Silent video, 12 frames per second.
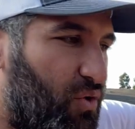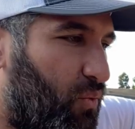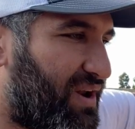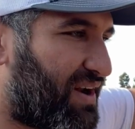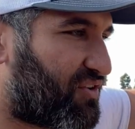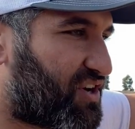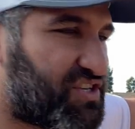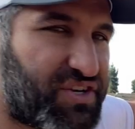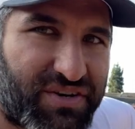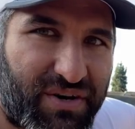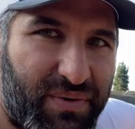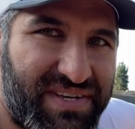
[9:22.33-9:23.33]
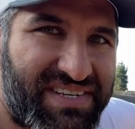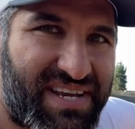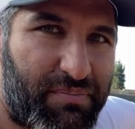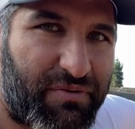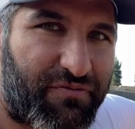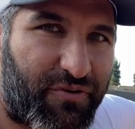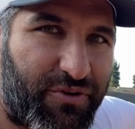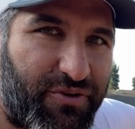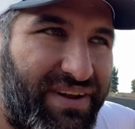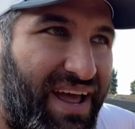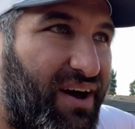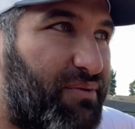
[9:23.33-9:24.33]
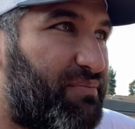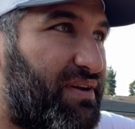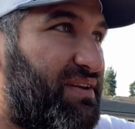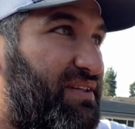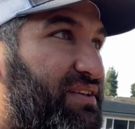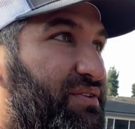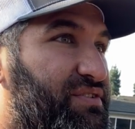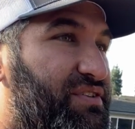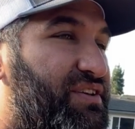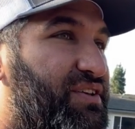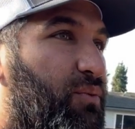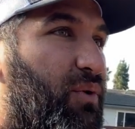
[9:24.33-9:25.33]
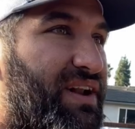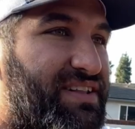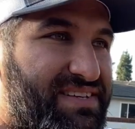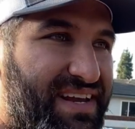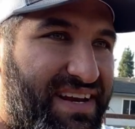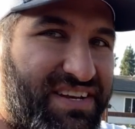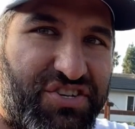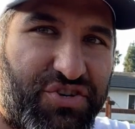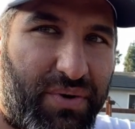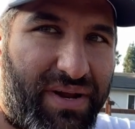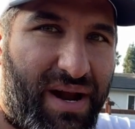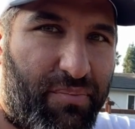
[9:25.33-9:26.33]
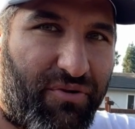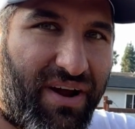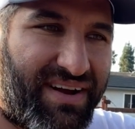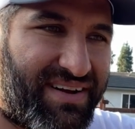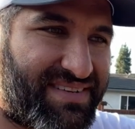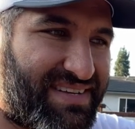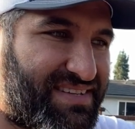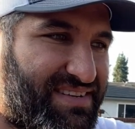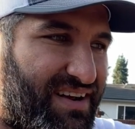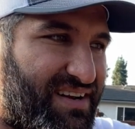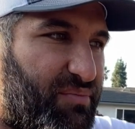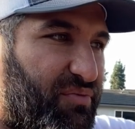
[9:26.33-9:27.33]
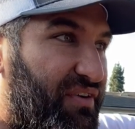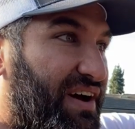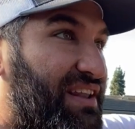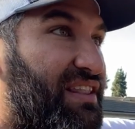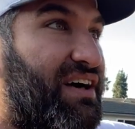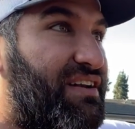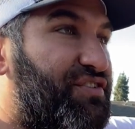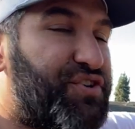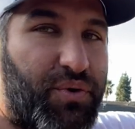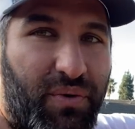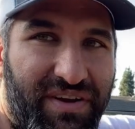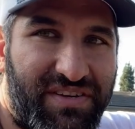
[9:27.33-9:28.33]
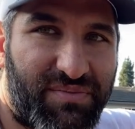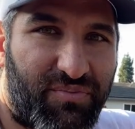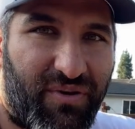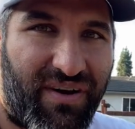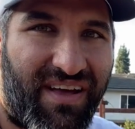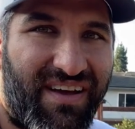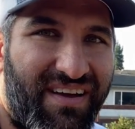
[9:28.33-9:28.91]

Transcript: whatever, because you can always tip it further down, but you, you don't want it standing straight upright because that's not going to provide a lot of shoring support.